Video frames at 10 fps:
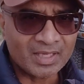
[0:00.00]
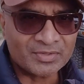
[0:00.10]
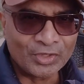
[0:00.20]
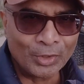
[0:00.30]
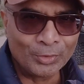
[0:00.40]

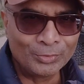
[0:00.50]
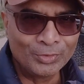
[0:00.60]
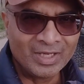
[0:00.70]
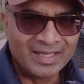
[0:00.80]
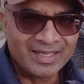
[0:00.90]
So
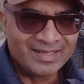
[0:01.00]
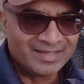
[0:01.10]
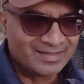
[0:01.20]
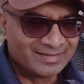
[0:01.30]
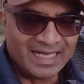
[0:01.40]

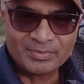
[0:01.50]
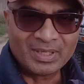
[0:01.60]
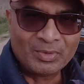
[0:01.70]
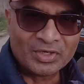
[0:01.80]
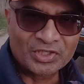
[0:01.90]
that's what
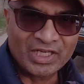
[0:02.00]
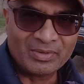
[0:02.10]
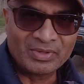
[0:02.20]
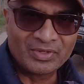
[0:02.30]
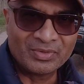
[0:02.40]
I wanted to share
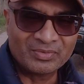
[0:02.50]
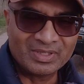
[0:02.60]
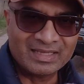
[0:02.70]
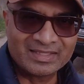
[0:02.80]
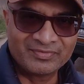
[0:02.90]
with you
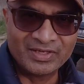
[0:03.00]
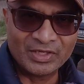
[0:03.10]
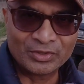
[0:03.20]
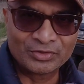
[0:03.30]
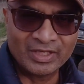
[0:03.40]
in this
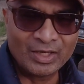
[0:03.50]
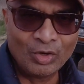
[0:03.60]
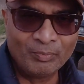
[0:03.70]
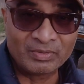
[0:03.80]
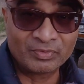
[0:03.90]
video today.
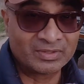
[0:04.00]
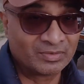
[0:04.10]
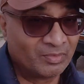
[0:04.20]
Hope it was